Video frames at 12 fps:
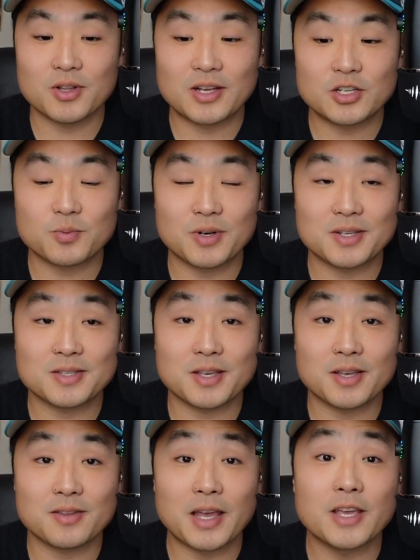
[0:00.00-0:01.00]
And I just want to
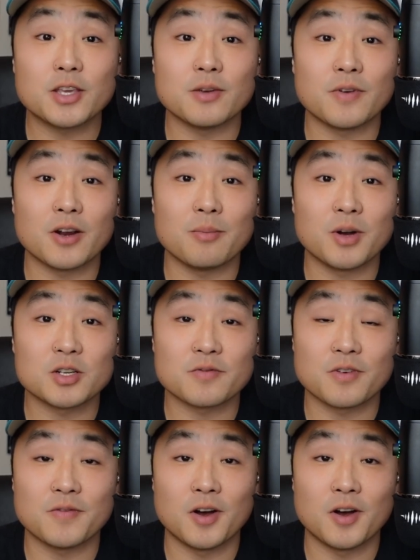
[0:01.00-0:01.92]
say thank you very much for